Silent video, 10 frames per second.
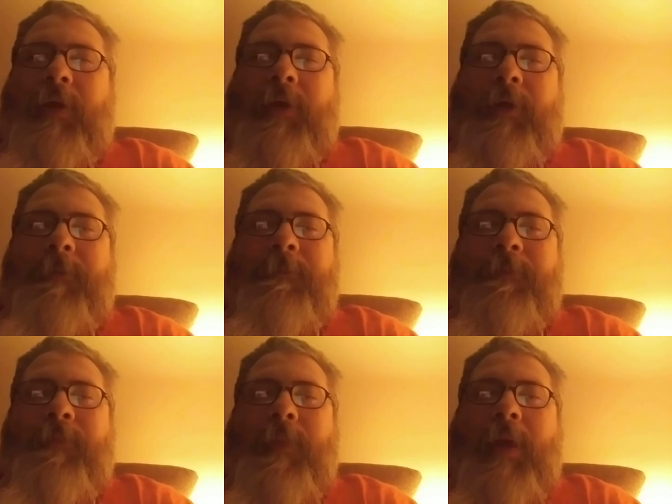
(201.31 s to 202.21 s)
Um,
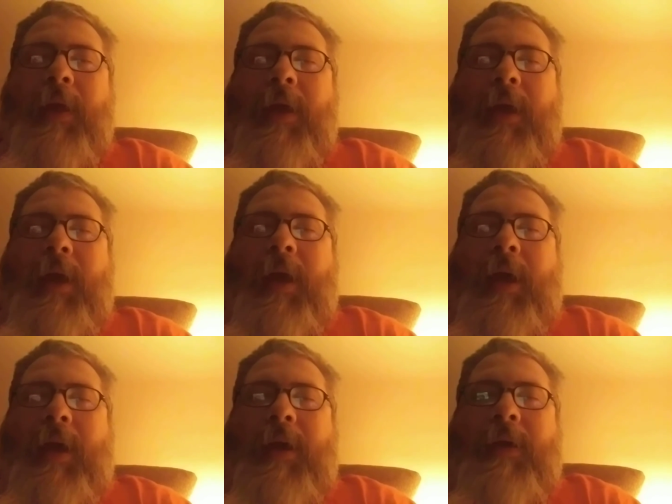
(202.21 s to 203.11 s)

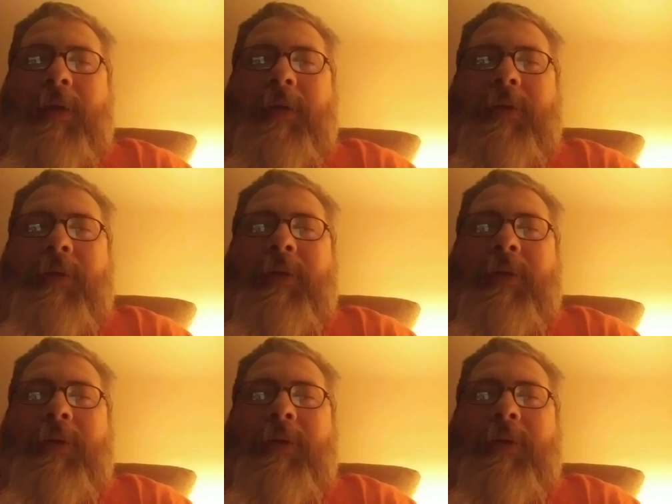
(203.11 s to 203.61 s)
I